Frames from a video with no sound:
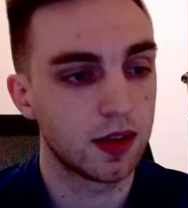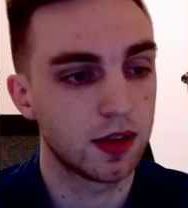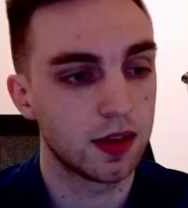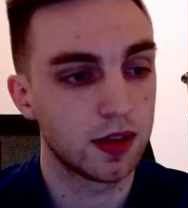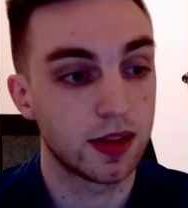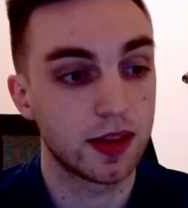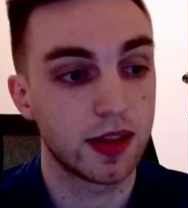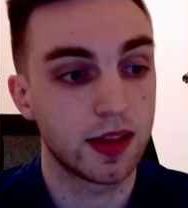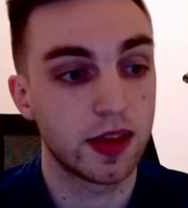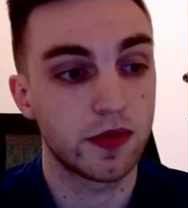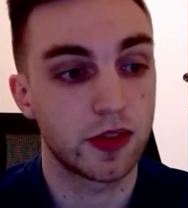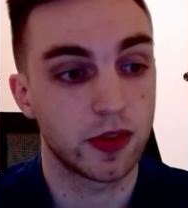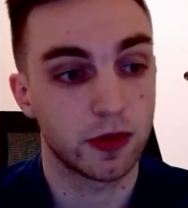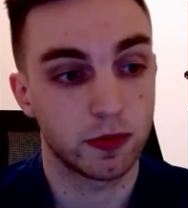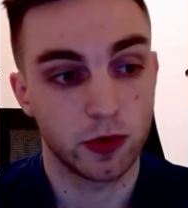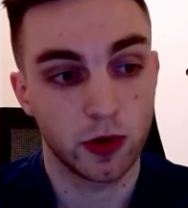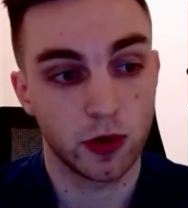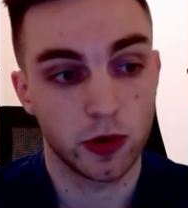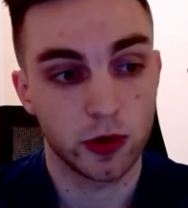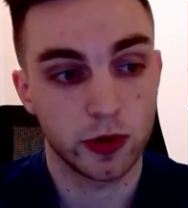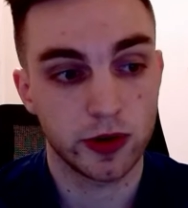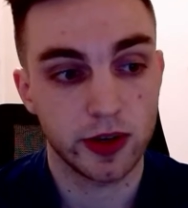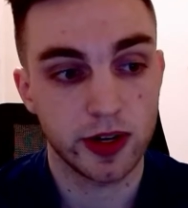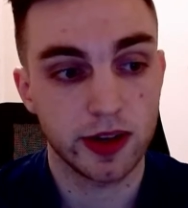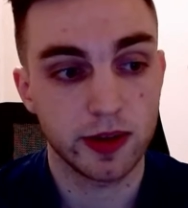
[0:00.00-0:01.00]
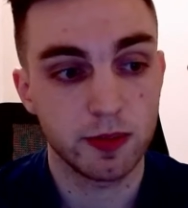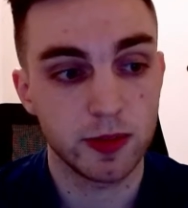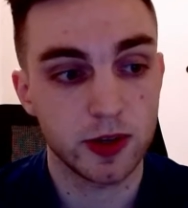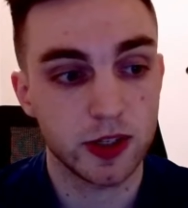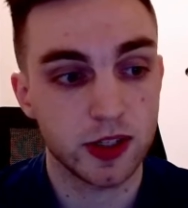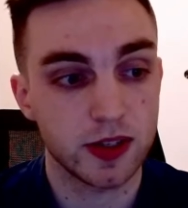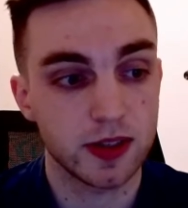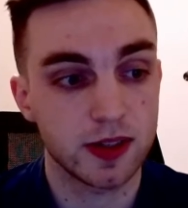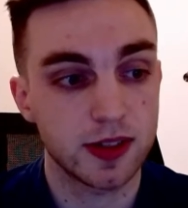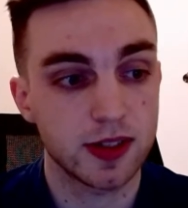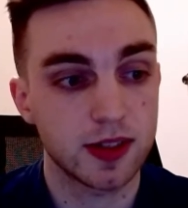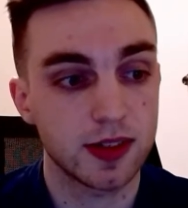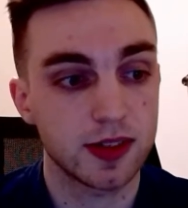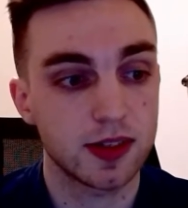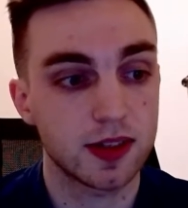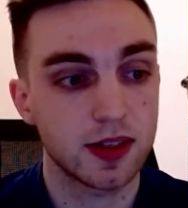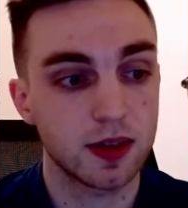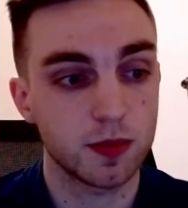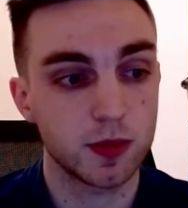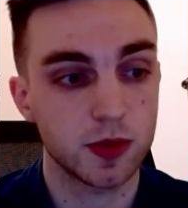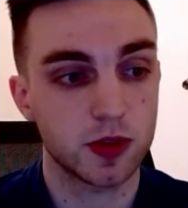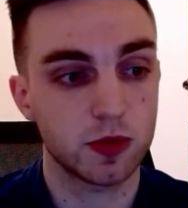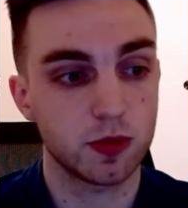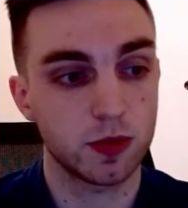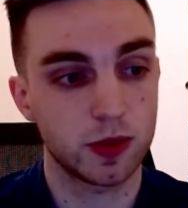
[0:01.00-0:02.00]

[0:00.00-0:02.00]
Then they have the rotary and mission systems,